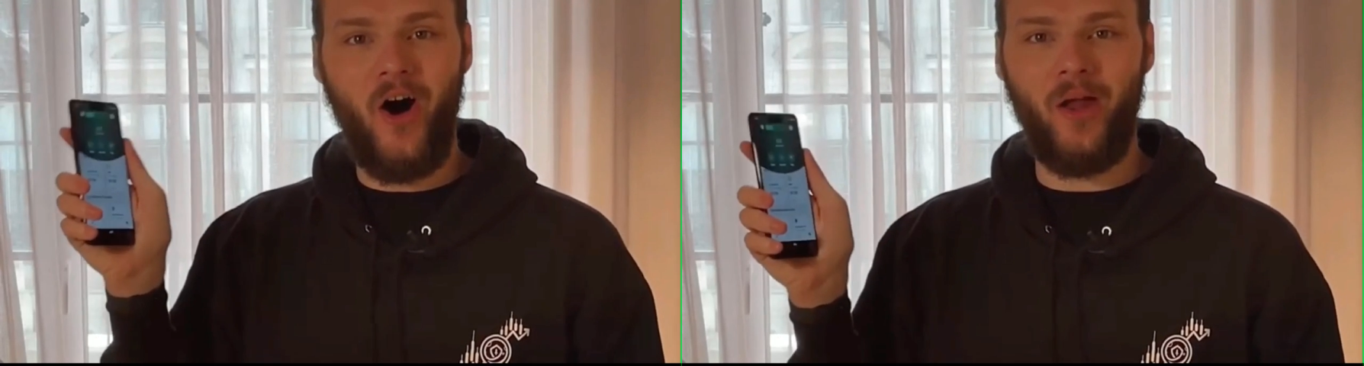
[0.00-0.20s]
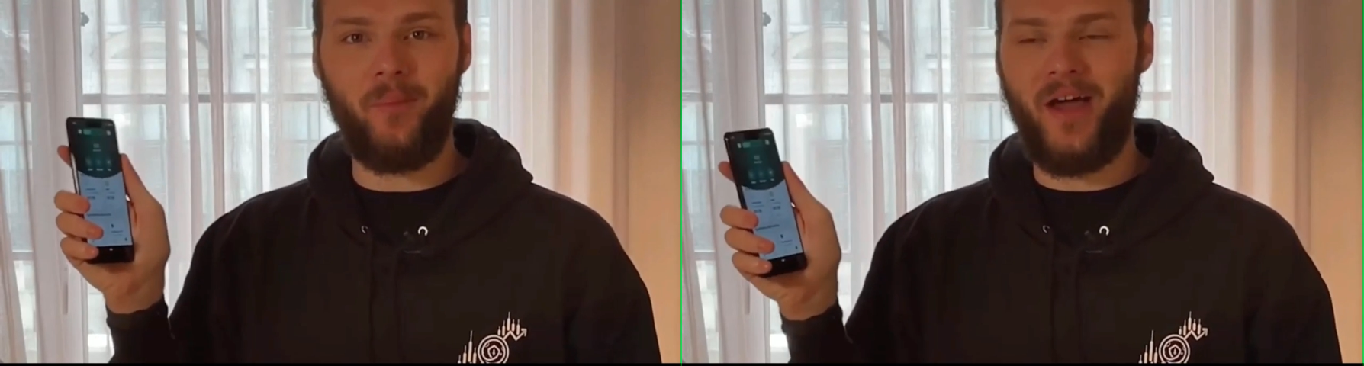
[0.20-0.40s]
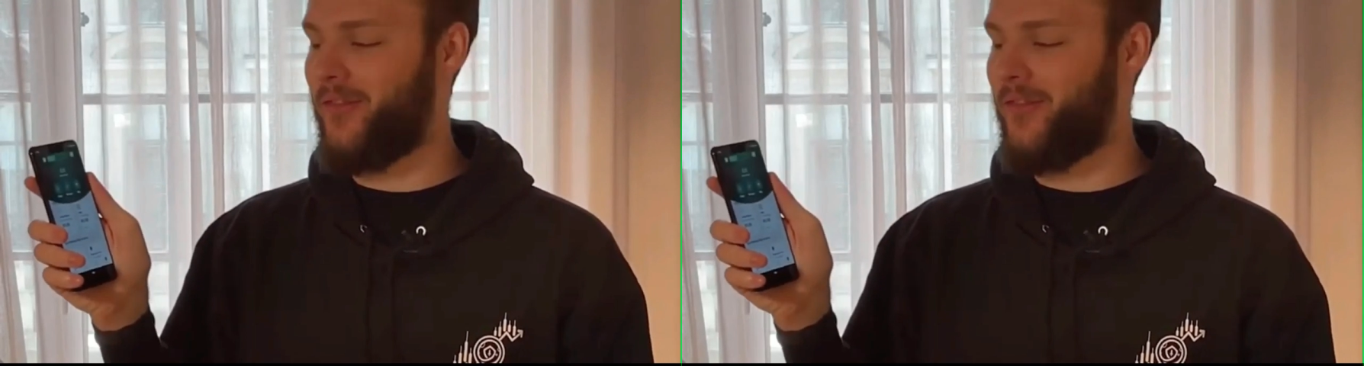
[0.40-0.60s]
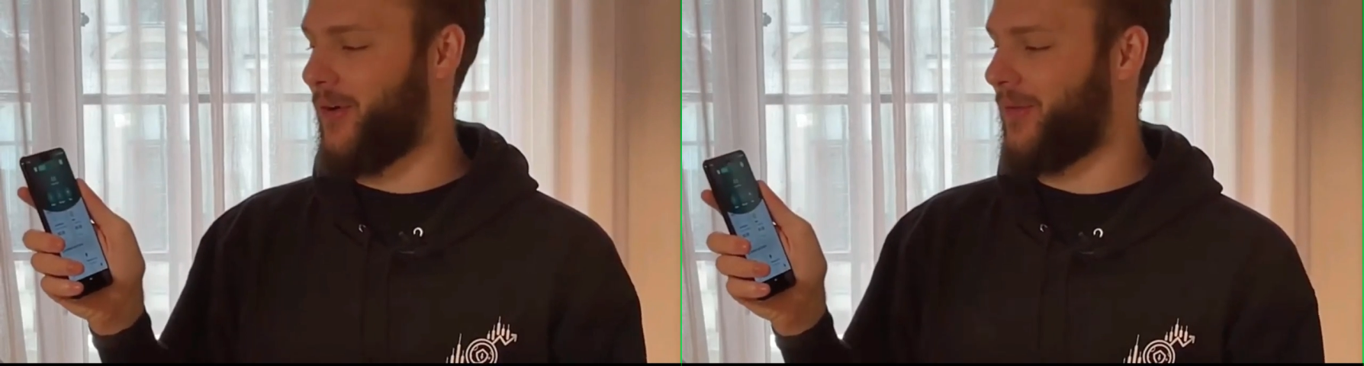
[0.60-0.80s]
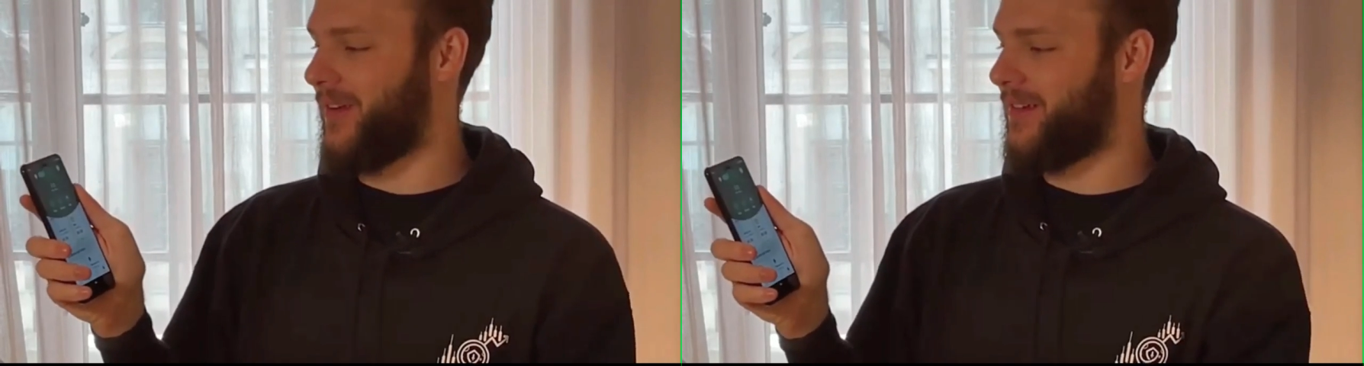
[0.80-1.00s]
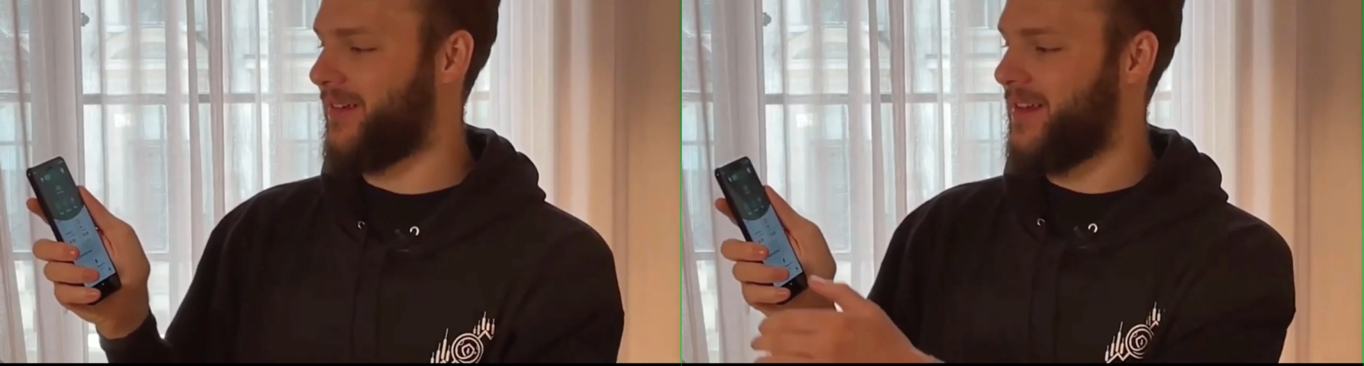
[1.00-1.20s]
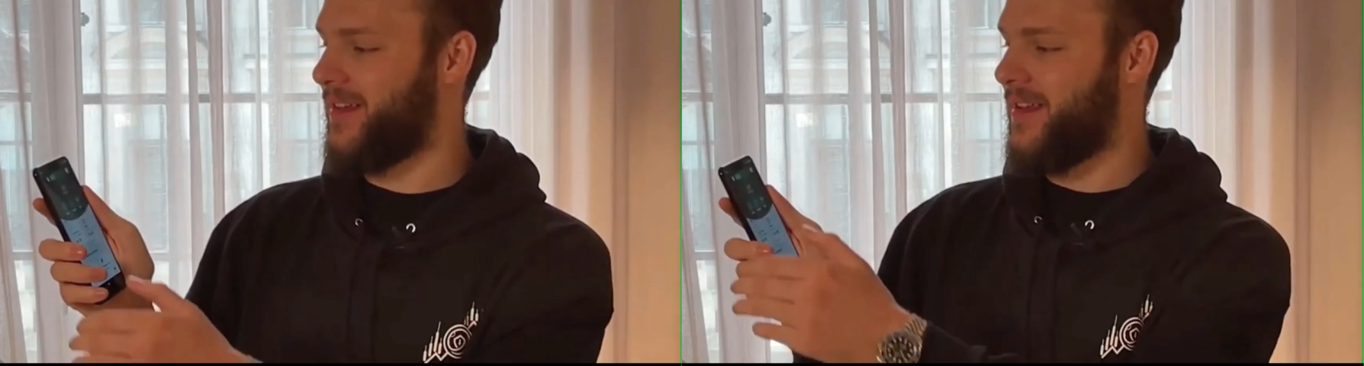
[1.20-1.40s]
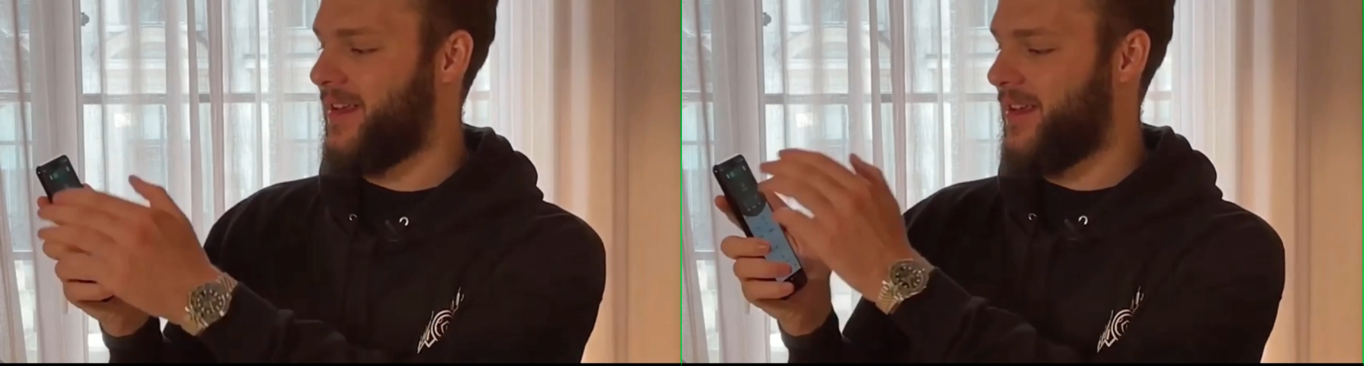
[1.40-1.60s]
Bam, running right on
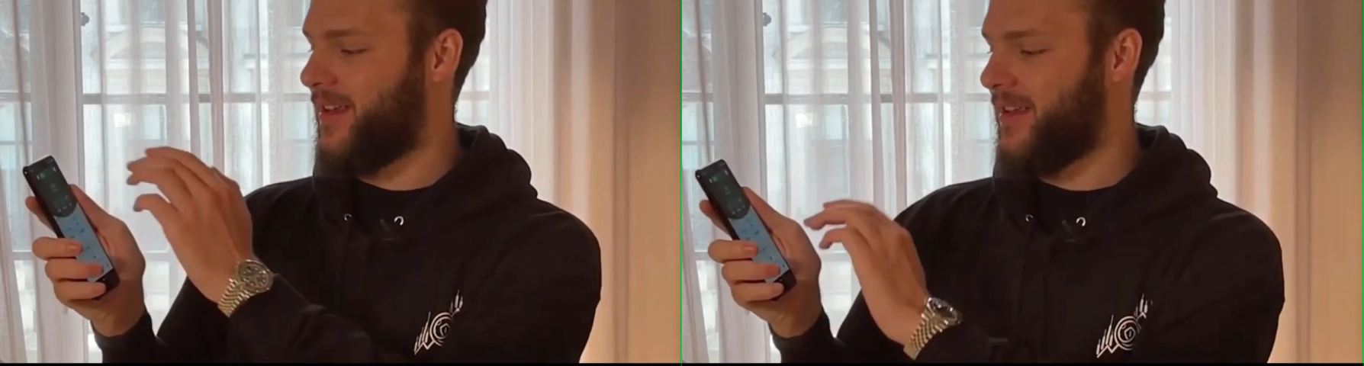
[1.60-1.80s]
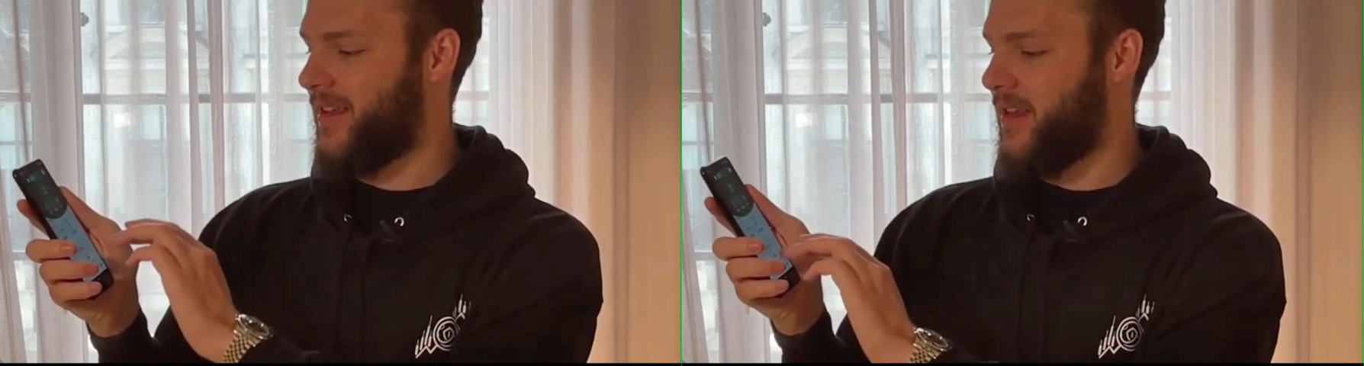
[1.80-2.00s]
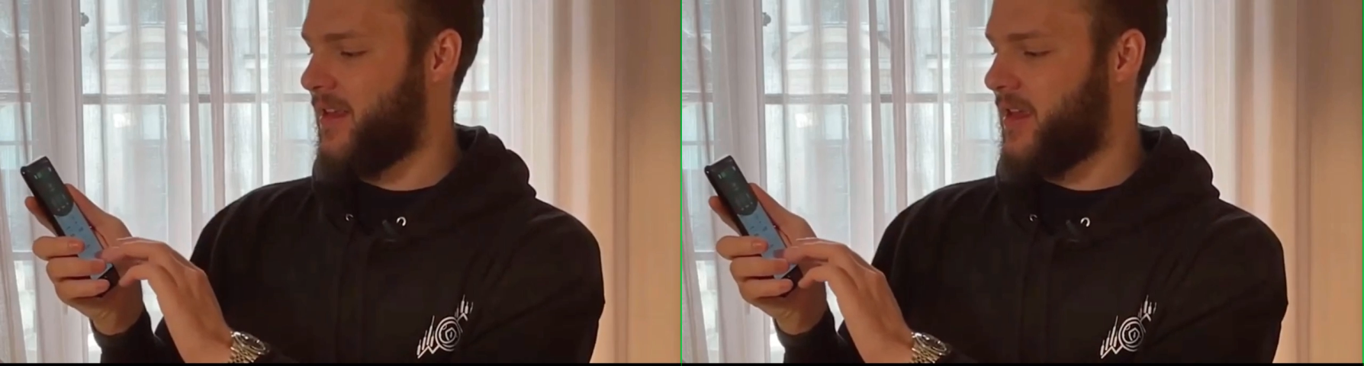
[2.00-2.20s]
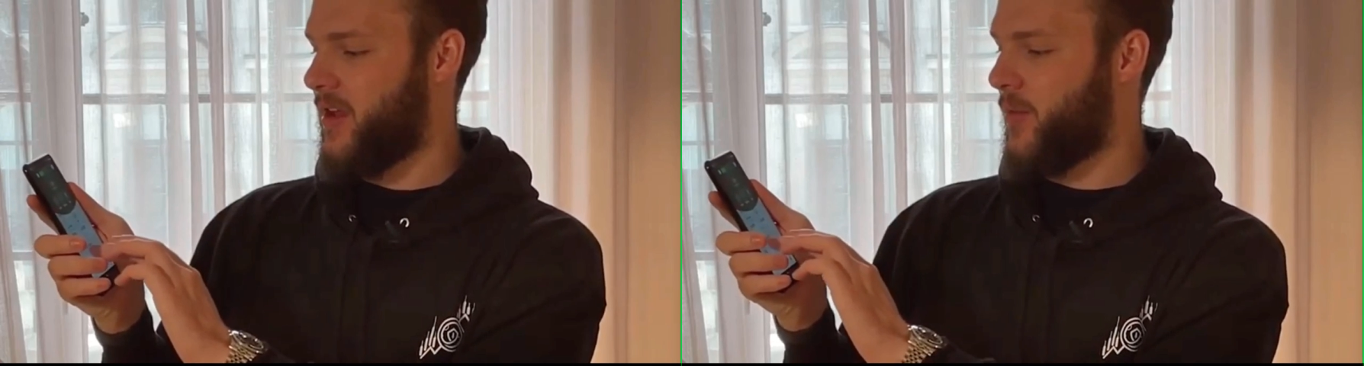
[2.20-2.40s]
his phone right there, look.